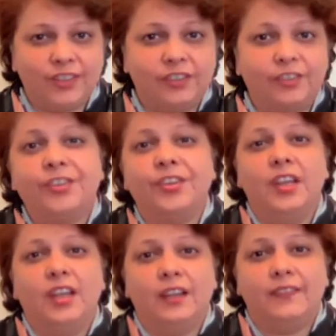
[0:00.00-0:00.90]
years,
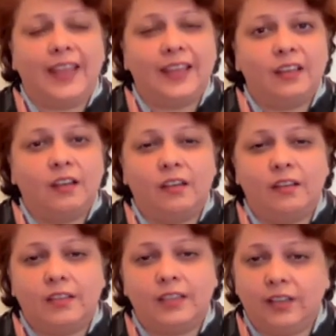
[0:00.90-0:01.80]
then
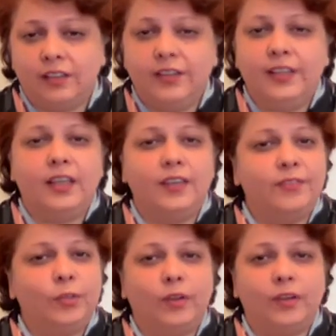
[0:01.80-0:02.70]
clearly,
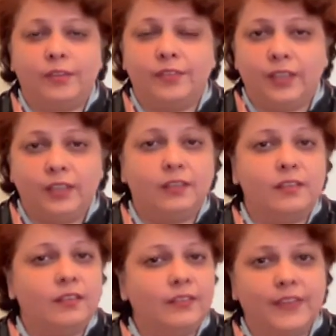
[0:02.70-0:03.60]
if you are a really
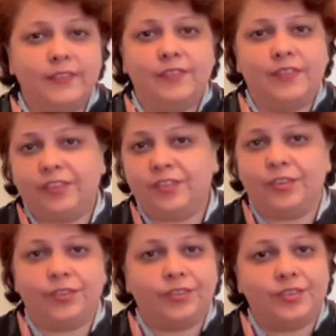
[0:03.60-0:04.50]
conservative
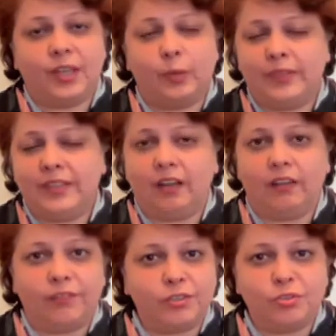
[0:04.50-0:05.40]
investor, stay with the
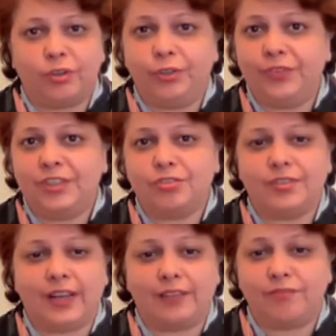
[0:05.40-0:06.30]
ultra short
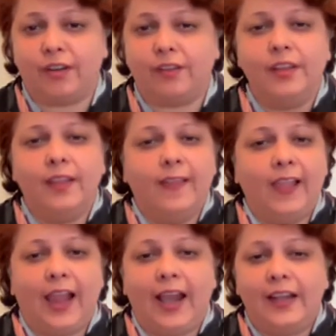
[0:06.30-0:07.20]
duration debt fund.
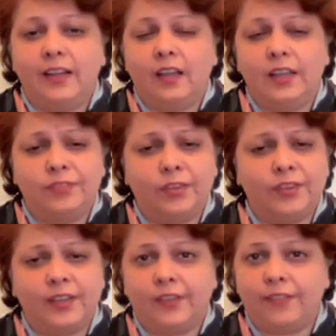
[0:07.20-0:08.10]
And if
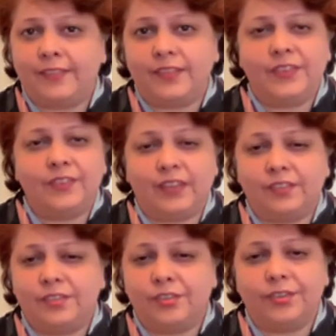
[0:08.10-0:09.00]
you're an aggressive
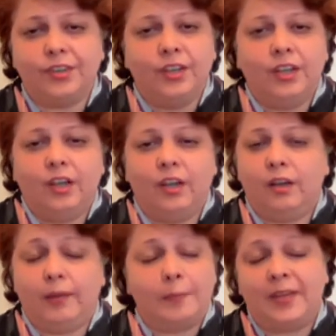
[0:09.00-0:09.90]
investor,
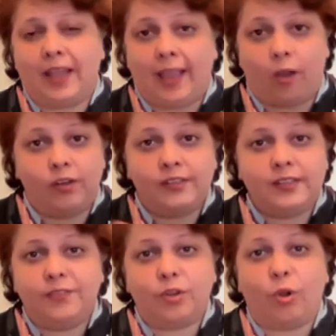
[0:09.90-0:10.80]

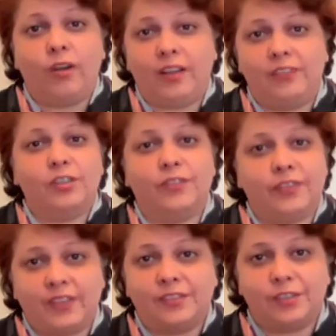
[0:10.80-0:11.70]
honestly, for all levels of
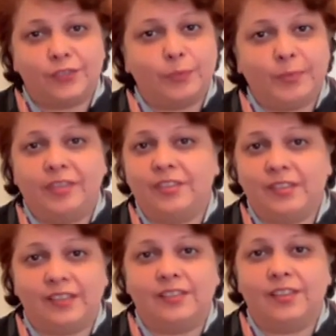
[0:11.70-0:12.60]
investors, for
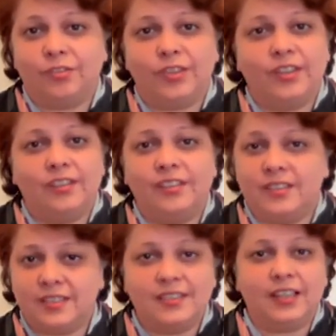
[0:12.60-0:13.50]
periods less than 3 years,
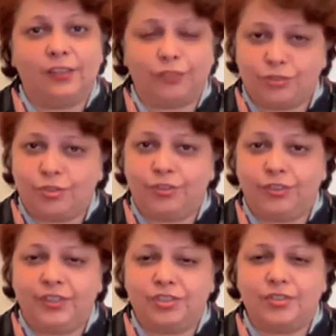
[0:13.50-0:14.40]
it is the ultra
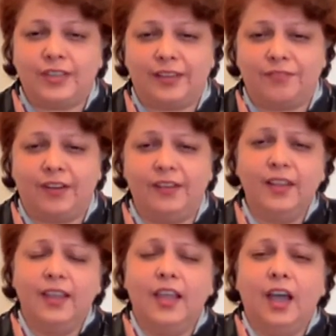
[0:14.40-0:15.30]
short duration debt fund.